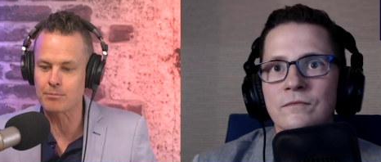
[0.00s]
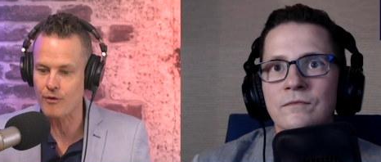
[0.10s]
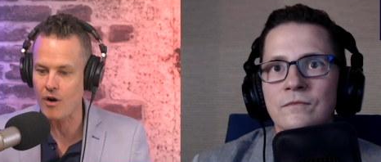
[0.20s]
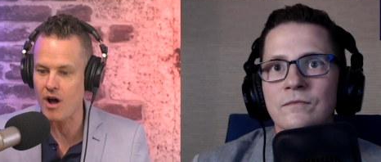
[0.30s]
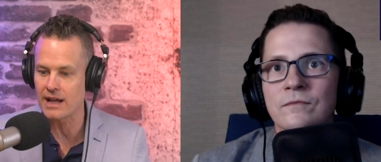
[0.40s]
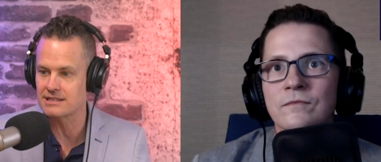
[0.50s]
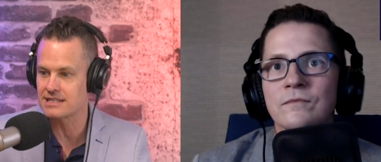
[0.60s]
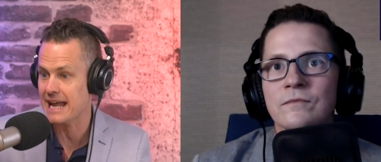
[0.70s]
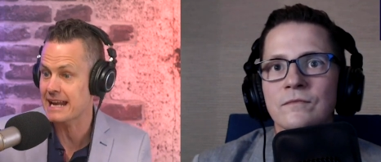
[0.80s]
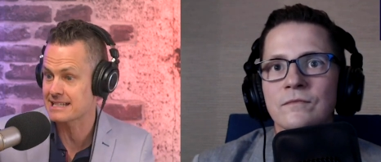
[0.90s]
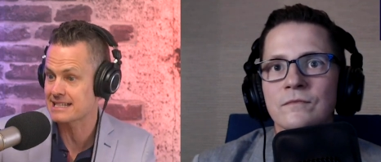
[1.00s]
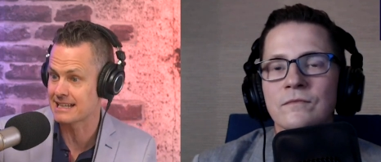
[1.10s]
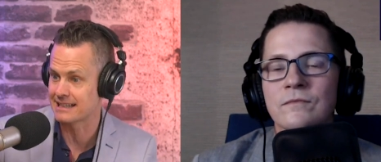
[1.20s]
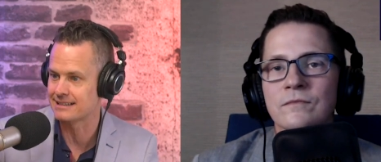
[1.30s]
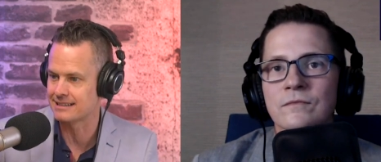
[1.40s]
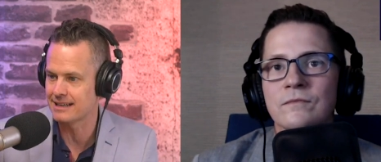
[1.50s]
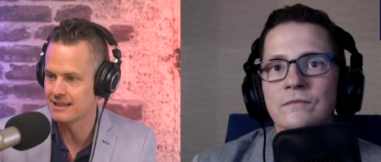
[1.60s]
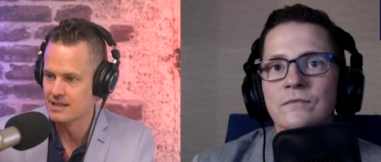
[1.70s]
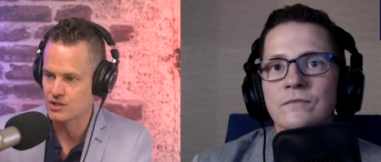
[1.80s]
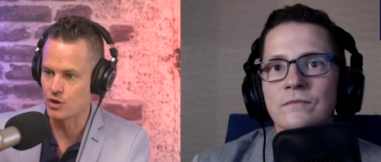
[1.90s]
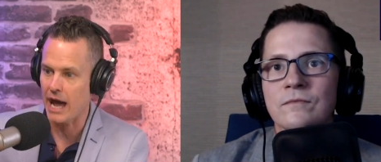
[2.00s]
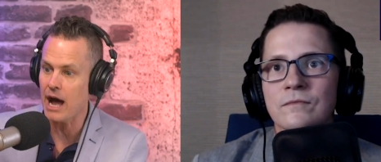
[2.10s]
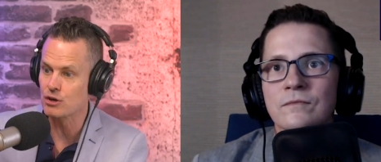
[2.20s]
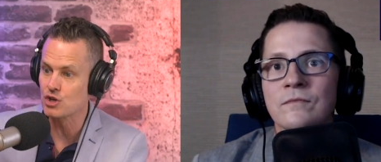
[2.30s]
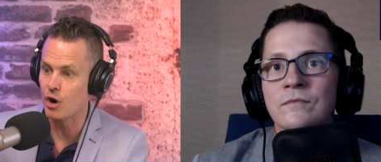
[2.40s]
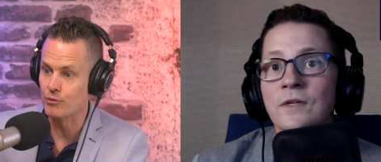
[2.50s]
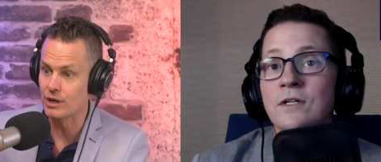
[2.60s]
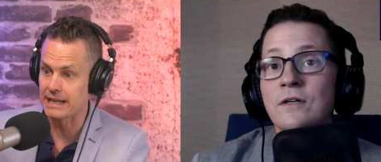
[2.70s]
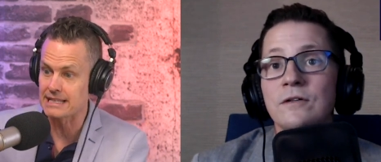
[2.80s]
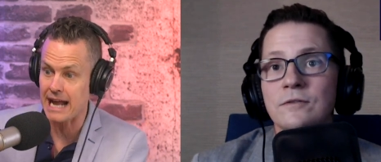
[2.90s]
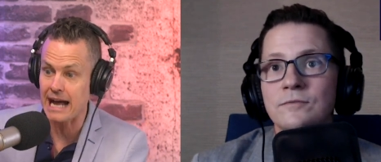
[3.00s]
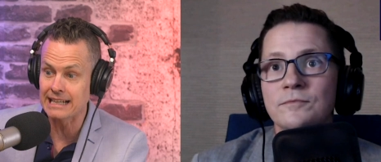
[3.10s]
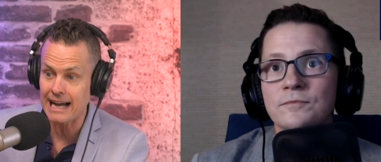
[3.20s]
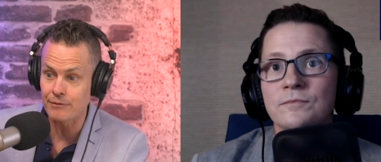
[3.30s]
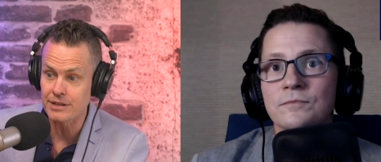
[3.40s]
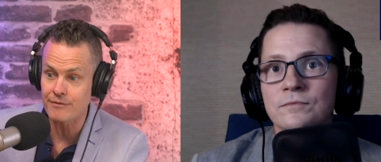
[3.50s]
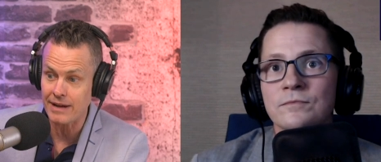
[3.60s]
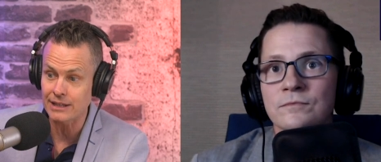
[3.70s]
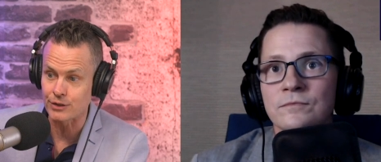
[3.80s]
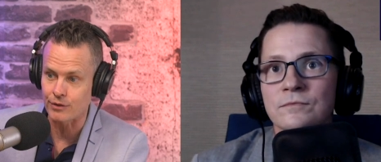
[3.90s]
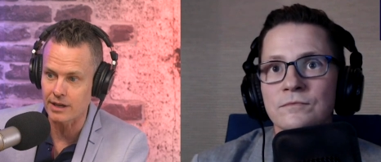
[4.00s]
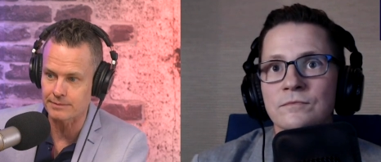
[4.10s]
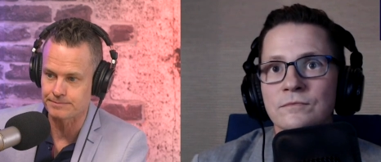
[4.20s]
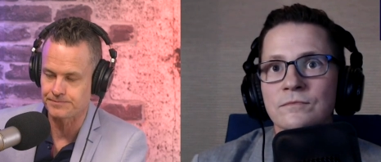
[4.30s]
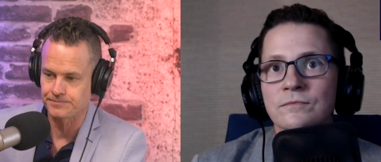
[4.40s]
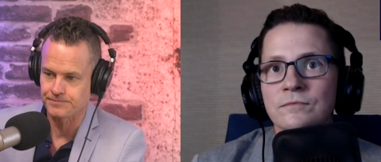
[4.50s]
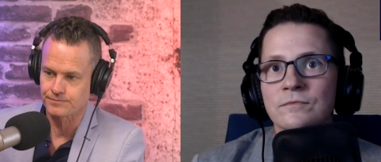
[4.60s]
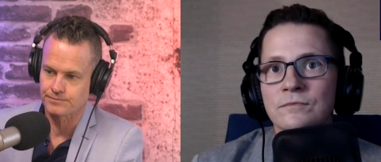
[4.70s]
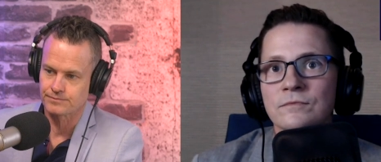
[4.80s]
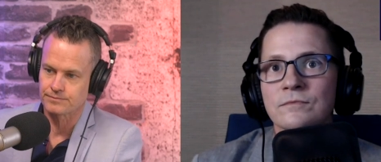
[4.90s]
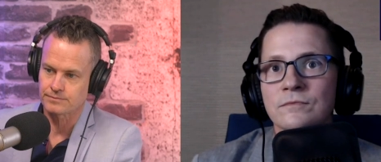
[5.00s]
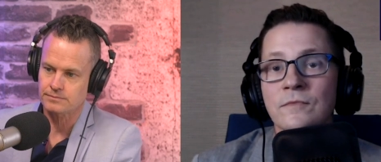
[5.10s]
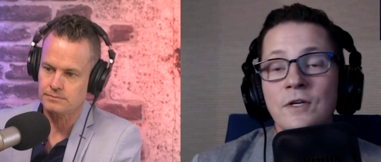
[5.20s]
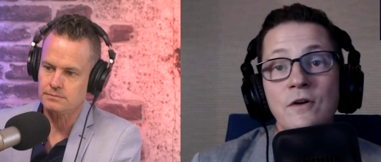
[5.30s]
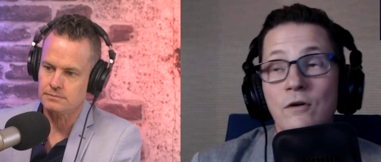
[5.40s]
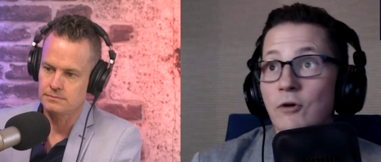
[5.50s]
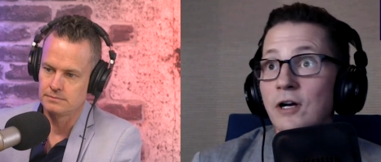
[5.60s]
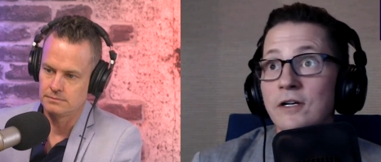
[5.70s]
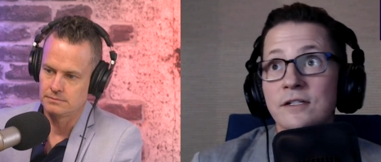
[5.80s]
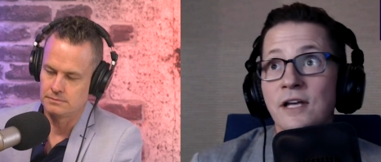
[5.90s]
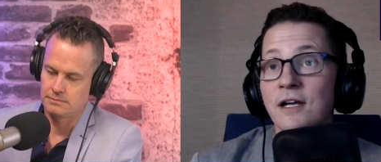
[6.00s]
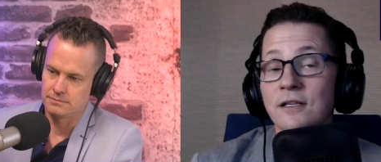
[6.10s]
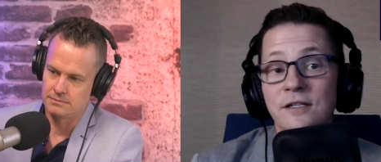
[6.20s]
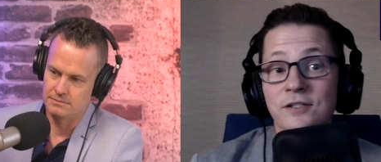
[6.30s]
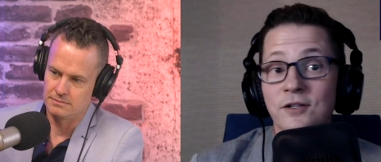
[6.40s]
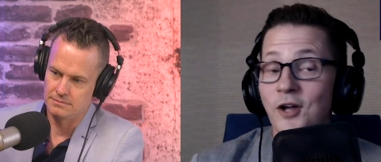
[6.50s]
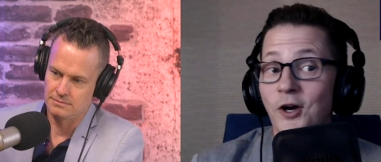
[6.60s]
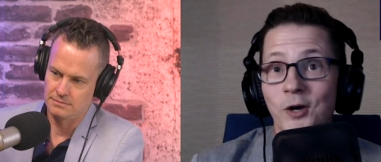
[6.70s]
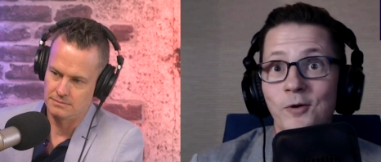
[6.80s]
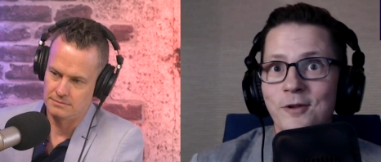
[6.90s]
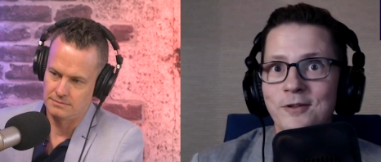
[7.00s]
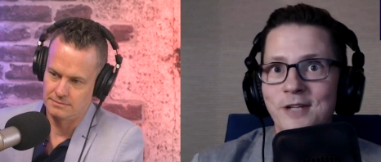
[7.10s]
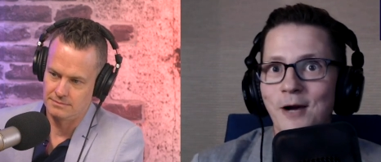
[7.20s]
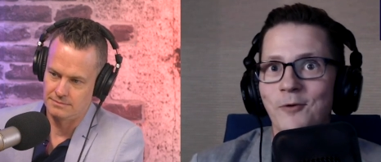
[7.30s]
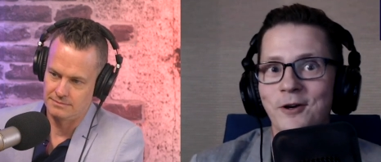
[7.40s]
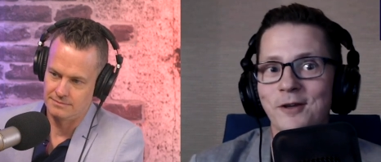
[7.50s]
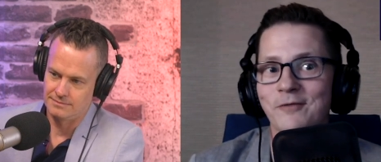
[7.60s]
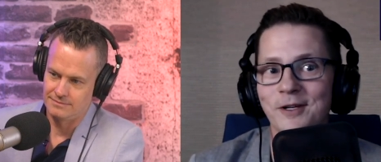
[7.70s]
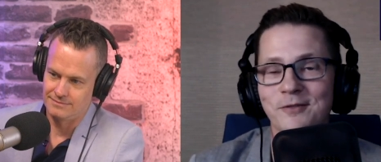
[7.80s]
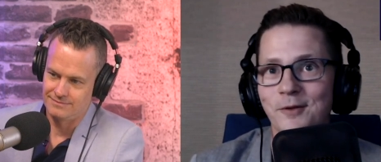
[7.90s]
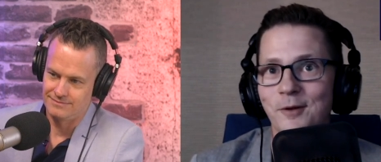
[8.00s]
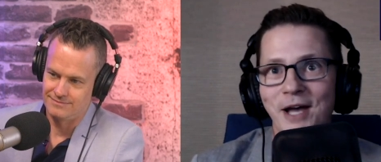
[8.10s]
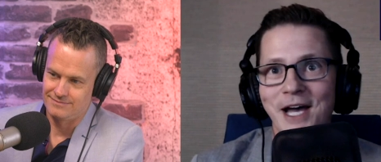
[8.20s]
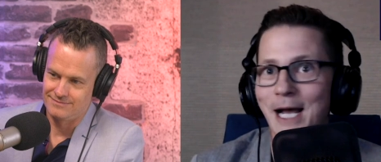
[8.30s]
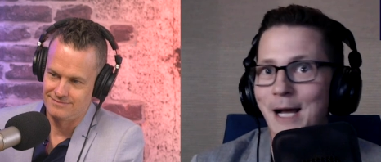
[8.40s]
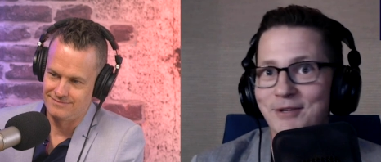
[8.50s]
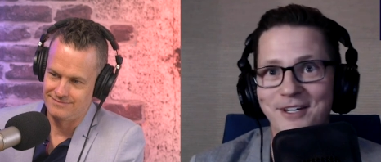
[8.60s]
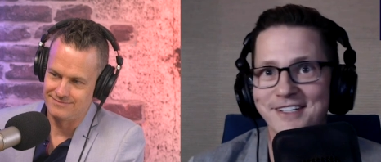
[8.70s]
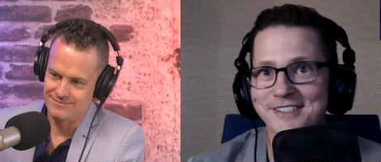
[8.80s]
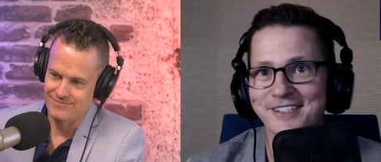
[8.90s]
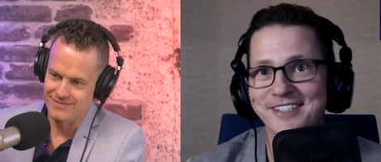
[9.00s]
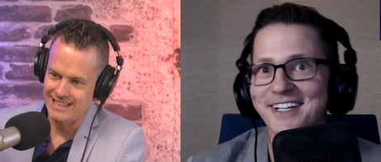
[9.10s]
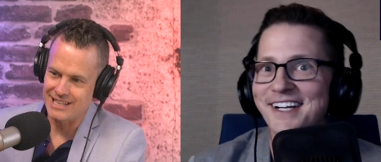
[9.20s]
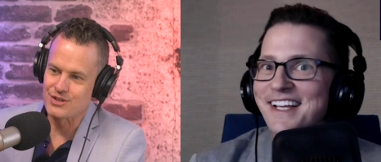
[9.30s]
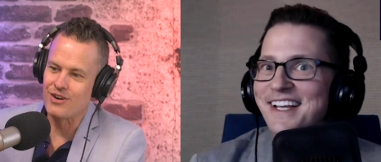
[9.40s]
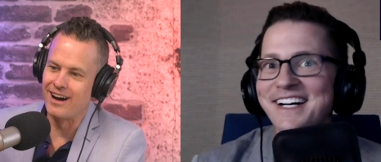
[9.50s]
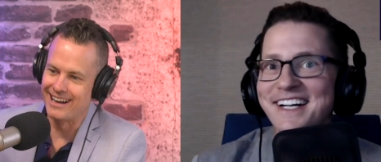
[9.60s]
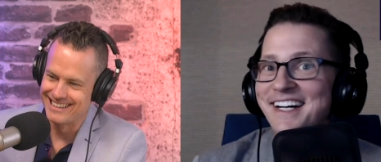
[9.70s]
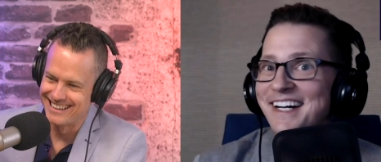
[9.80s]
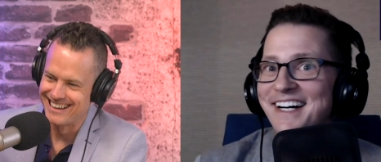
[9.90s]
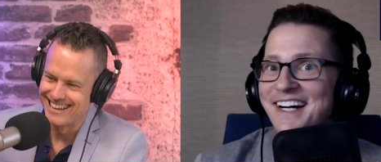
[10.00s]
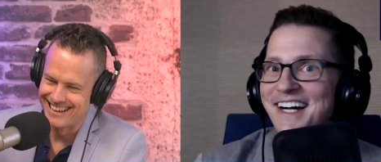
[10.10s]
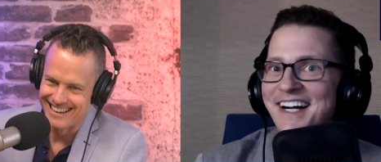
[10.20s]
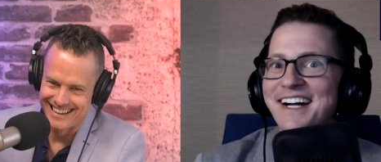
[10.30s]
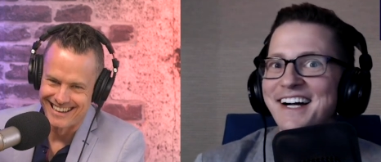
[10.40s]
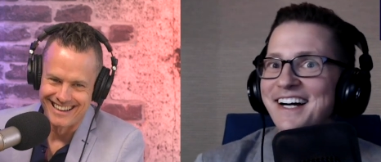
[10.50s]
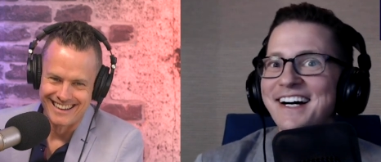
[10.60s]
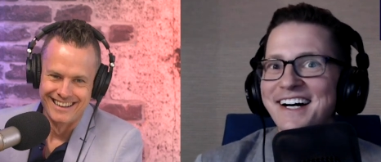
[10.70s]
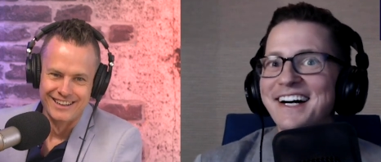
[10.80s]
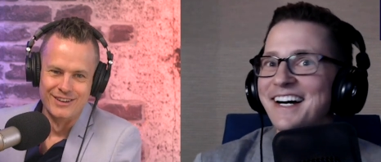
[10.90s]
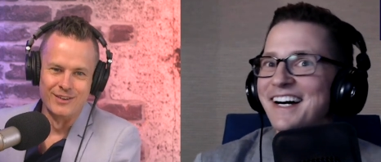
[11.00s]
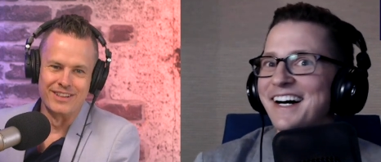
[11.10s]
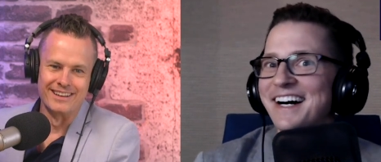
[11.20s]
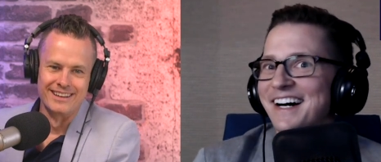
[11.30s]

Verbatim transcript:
Speaker 1: pride status thing, yeah? So our job really is to uncover the value, right?
Speaker 2: Right, exactly, because they're not going to those networking events for the bad appetizers. That's right.
Speaker 1: Well,